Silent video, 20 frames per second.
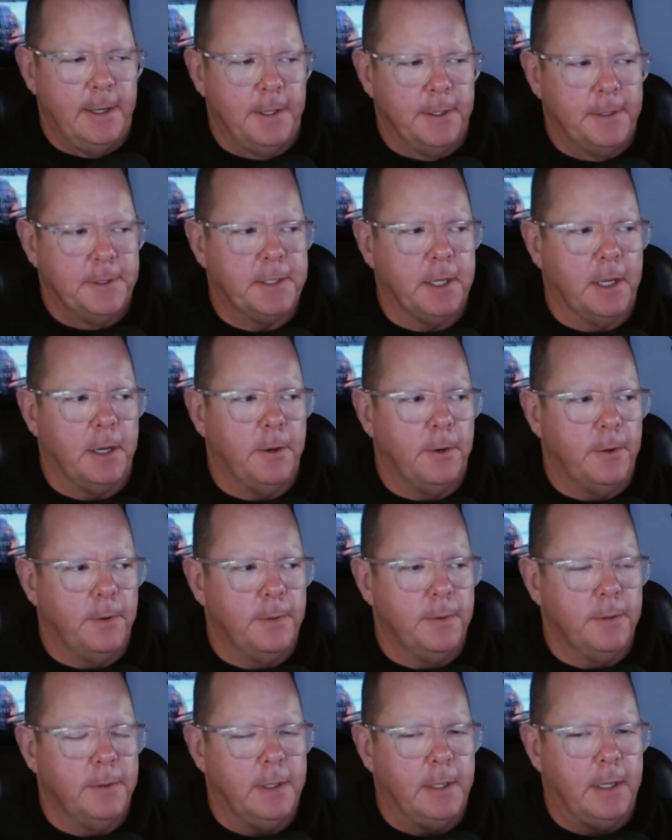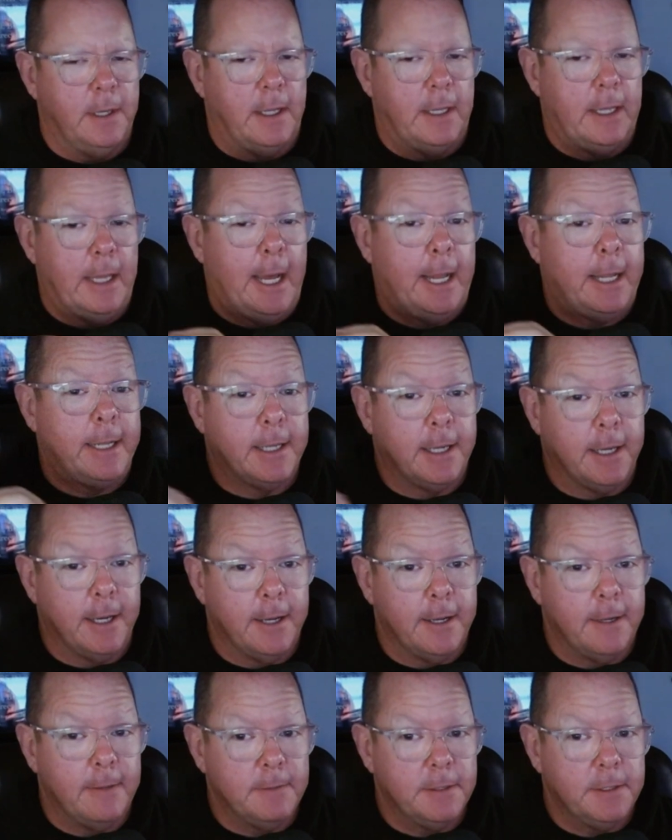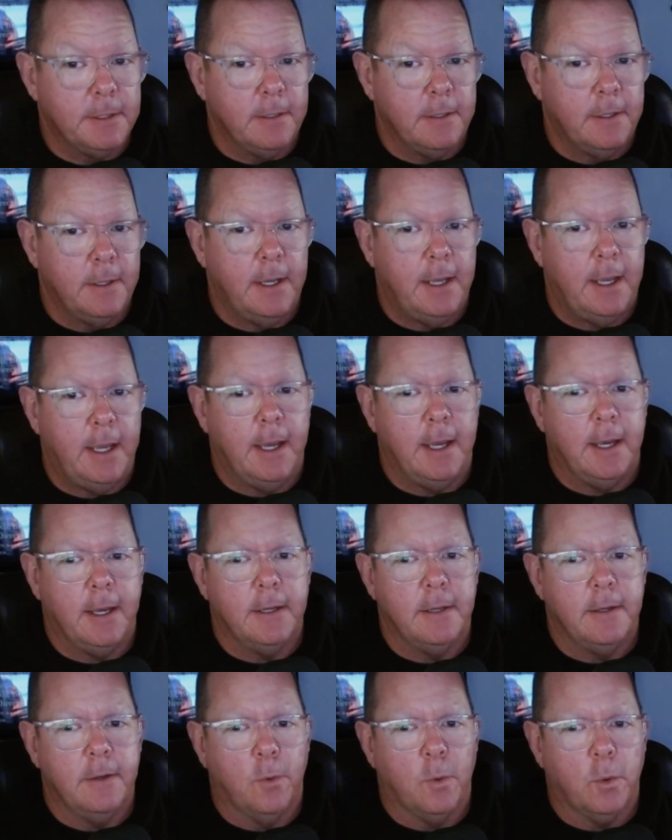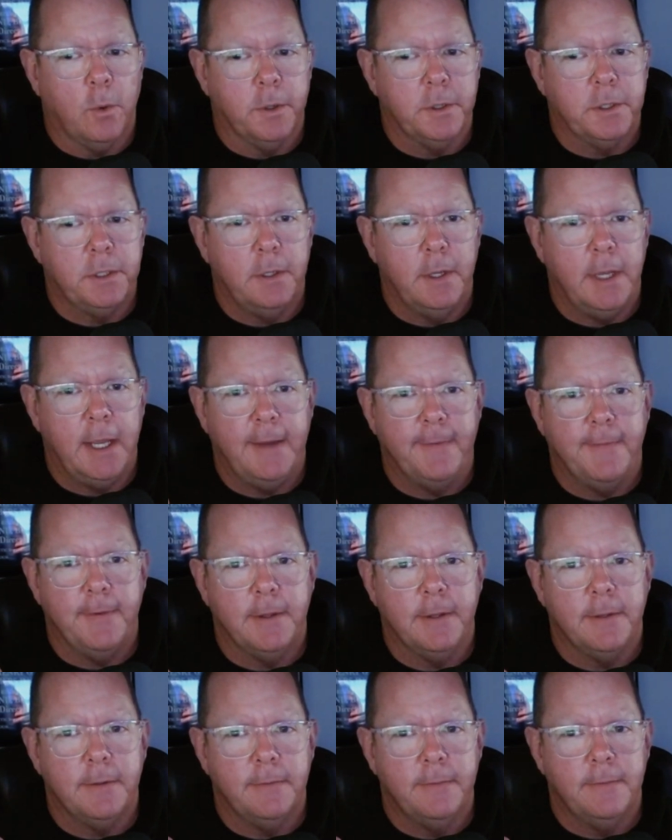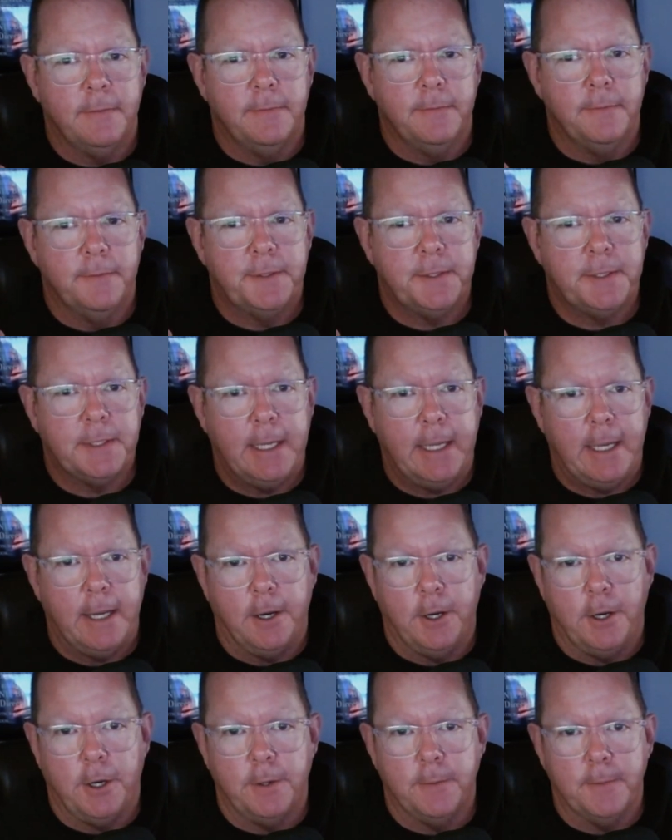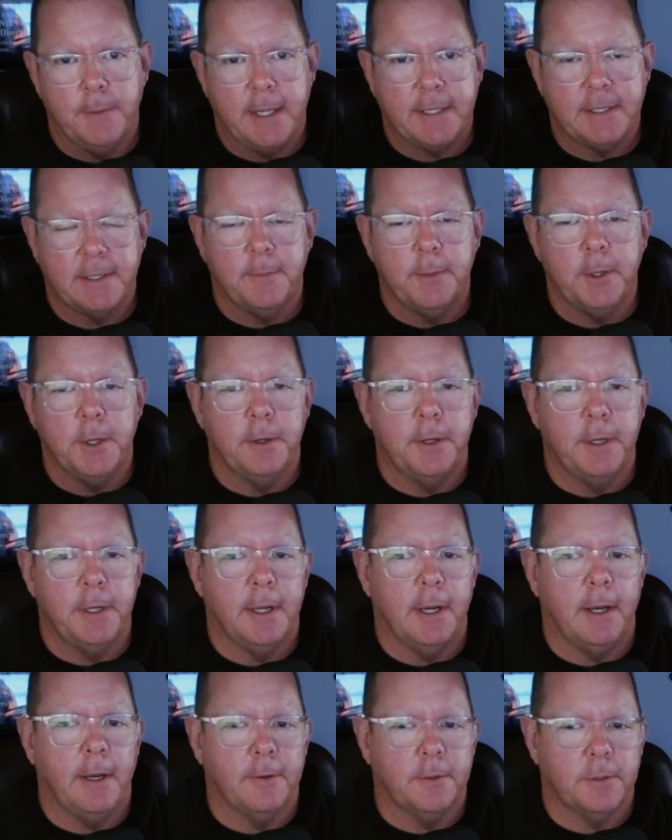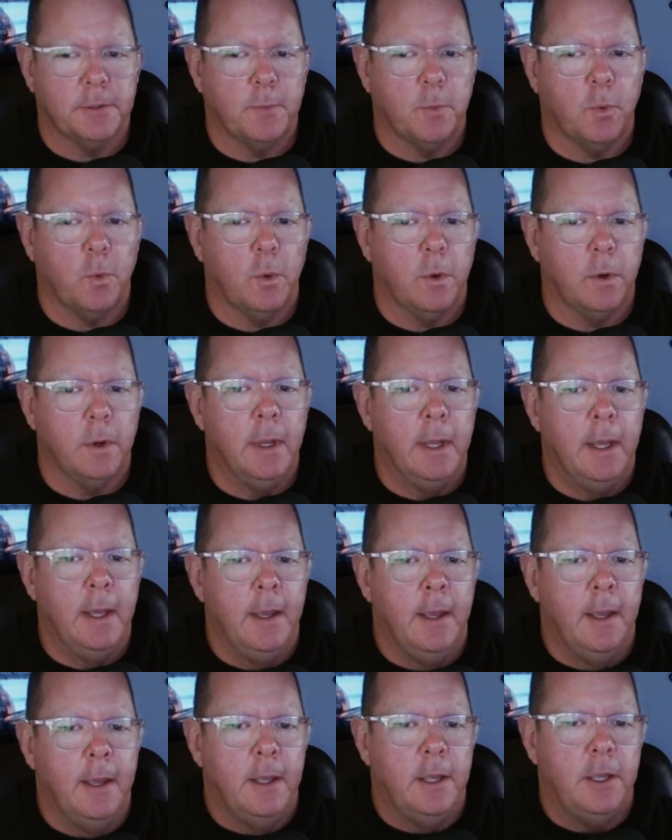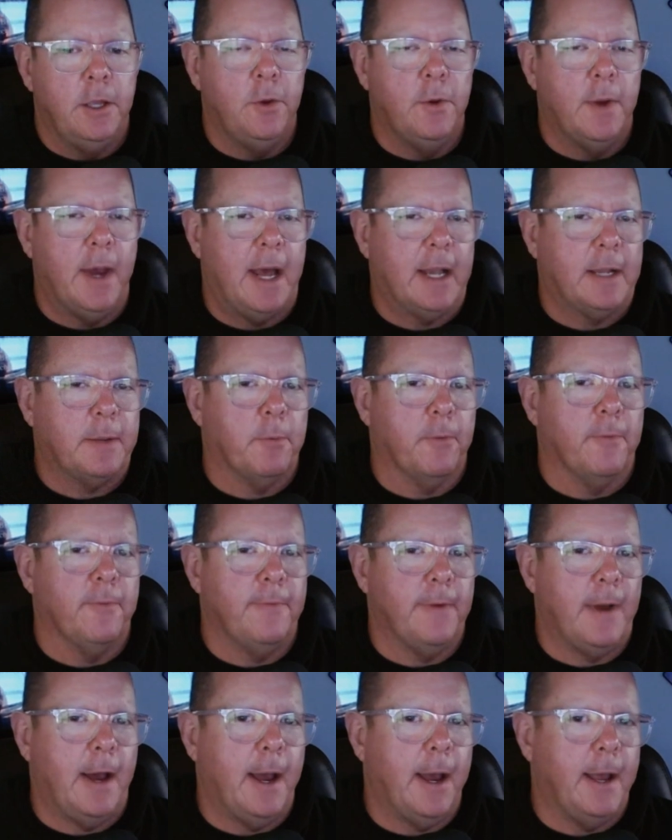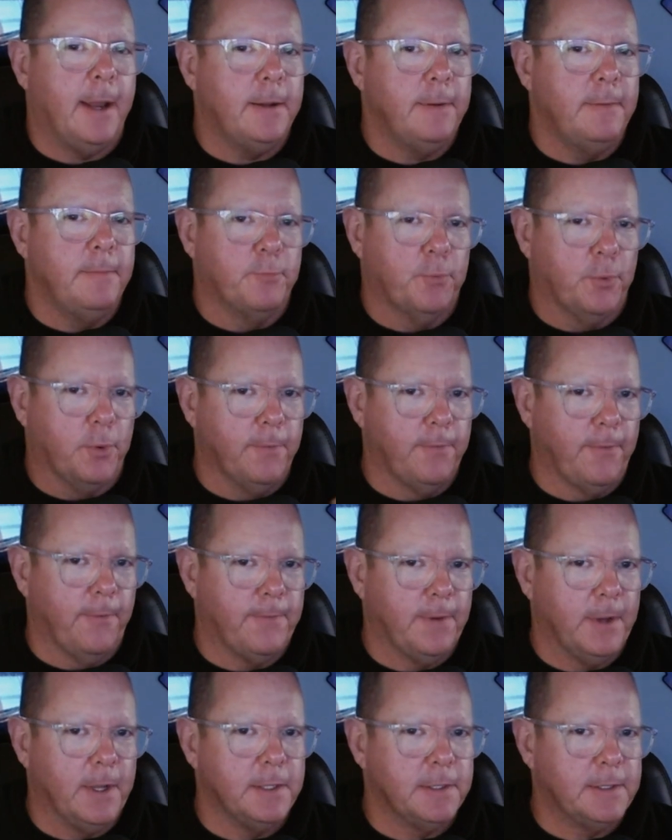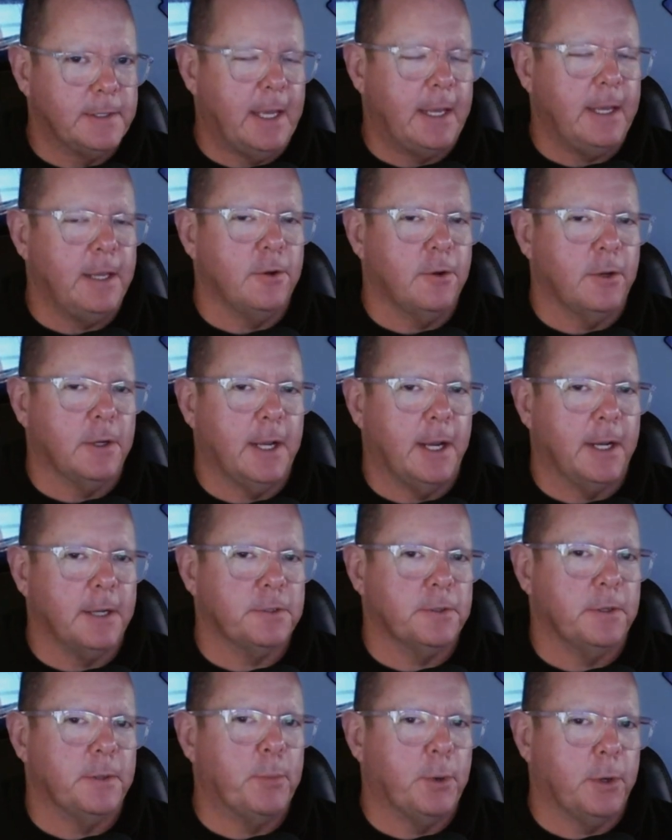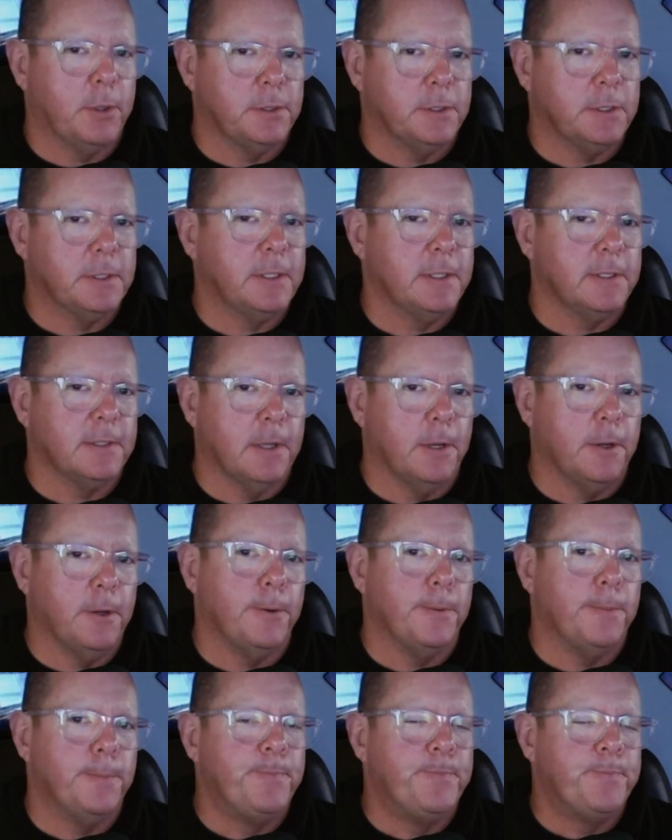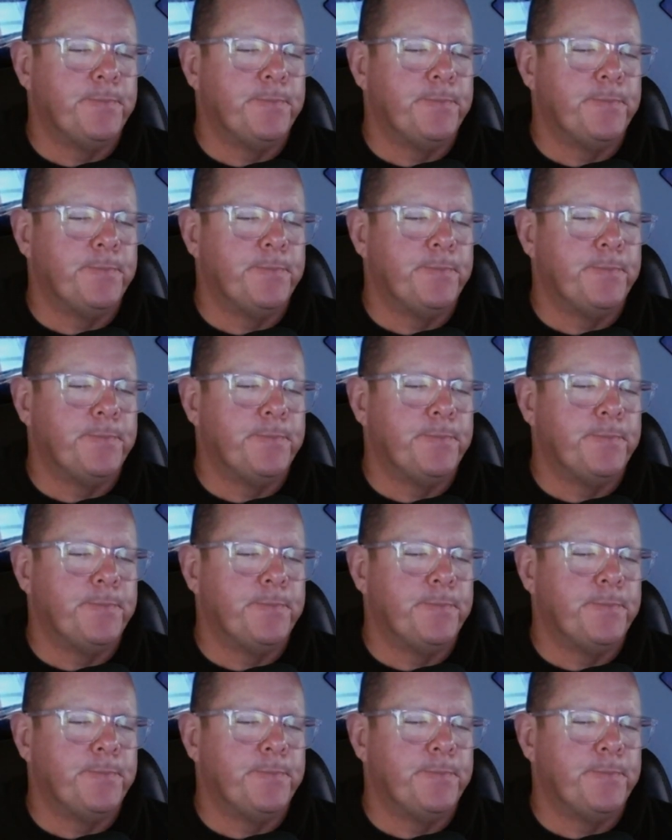So a lot of times, in order to even see a home that's $1 million or more, you have to provide proof of funds that you can actually purchase this home.